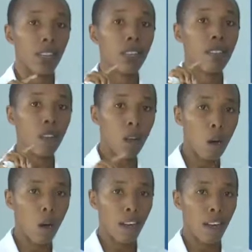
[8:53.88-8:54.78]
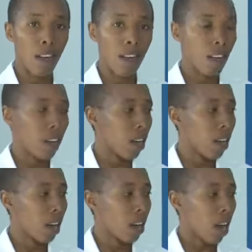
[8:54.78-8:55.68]
is lower
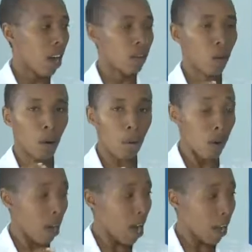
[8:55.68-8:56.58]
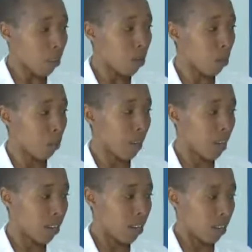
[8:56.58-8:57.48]
as
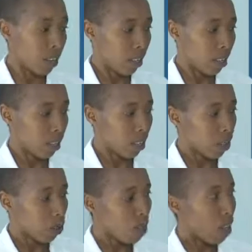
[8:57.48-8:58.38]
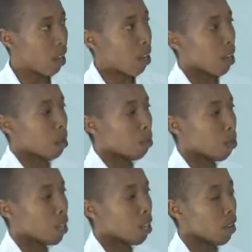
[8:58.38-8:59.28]
compared to the
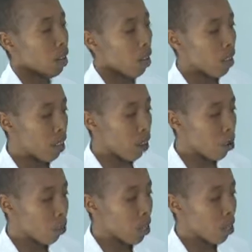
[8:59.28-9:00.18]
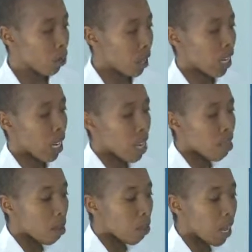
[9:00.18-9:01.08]
body, the osmotic pressure
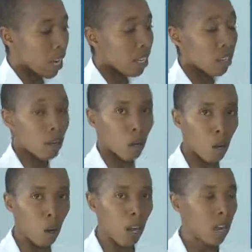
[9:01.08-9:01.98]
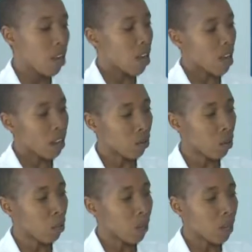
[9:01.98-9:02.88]
in the blood is lower as
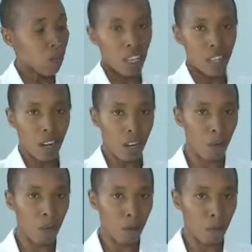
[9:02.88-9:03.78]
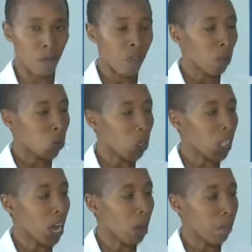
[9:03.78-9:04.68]
compared to the surrounding.
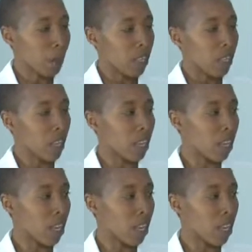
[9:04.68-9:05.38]
What happens is